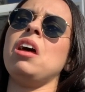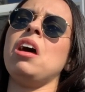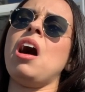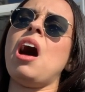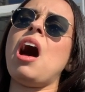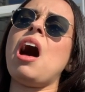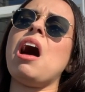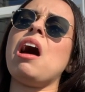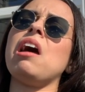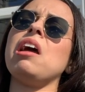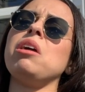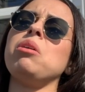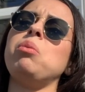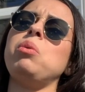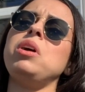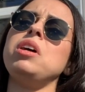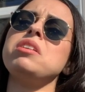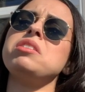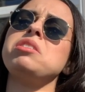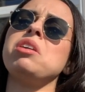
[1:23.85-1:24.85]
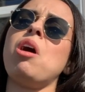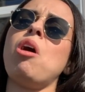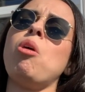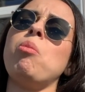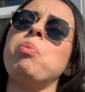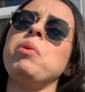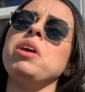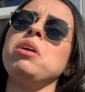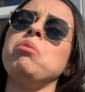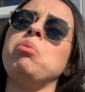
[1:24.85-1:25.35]
I was
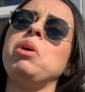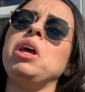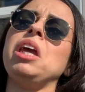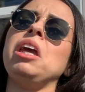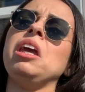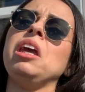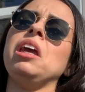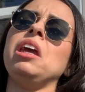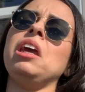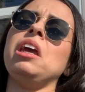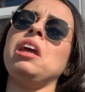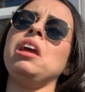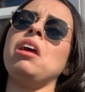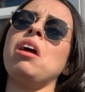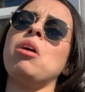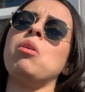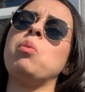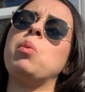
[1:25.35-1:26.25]
hoping we